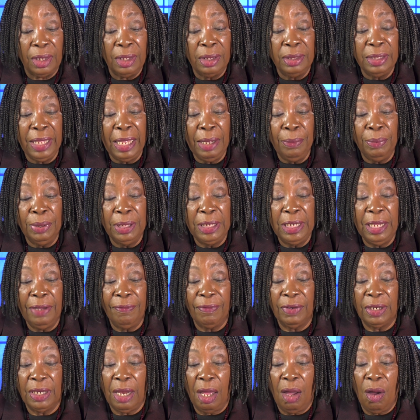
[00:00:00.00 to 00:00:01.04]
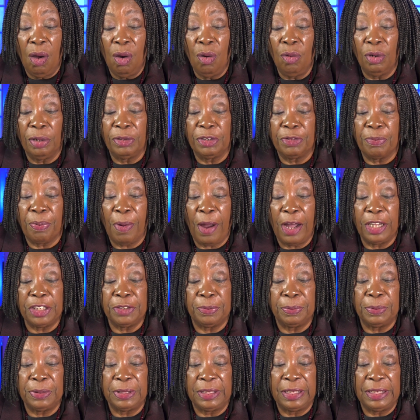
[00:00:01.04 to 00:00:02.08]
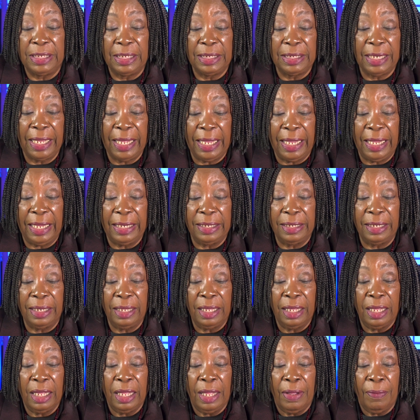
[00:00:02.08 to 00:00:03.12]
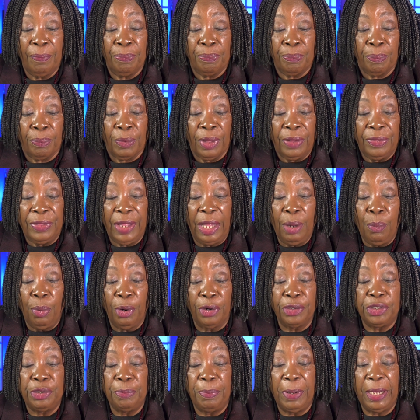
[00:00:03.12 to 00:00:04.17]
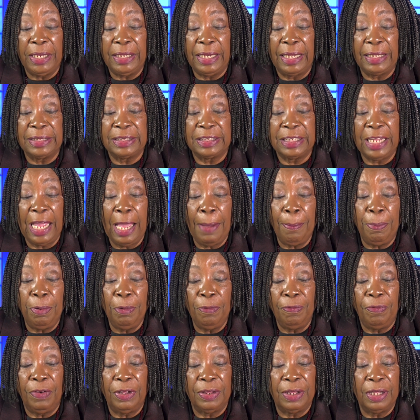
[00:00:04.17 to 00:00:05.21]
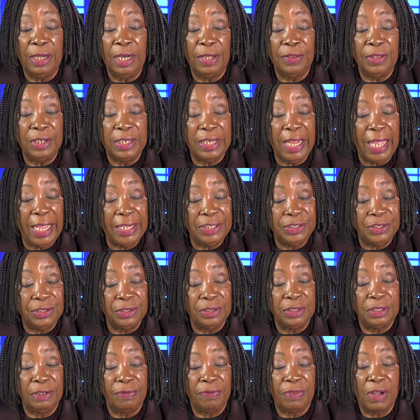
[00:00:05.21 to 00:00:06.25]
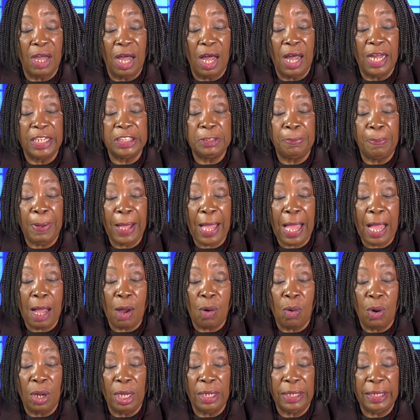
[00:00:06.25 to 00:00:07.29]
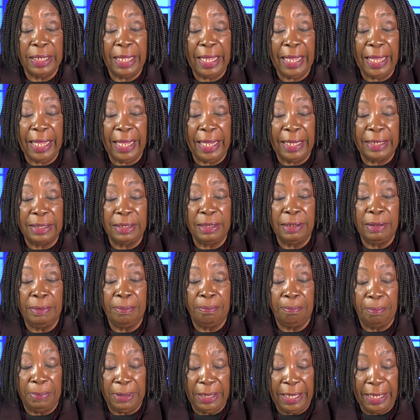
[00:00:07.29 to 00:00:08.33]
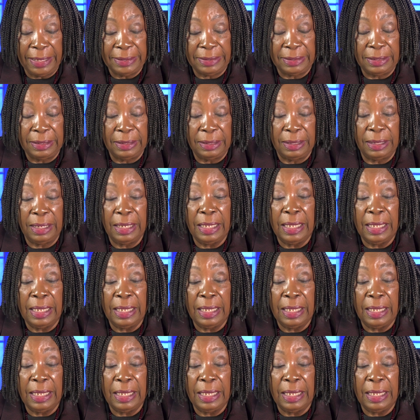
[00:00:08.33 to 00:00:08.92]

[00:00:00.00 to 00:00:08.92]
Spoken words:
They would live long and prosper in the land. They were to be an example for the other nations of God's power and blessing.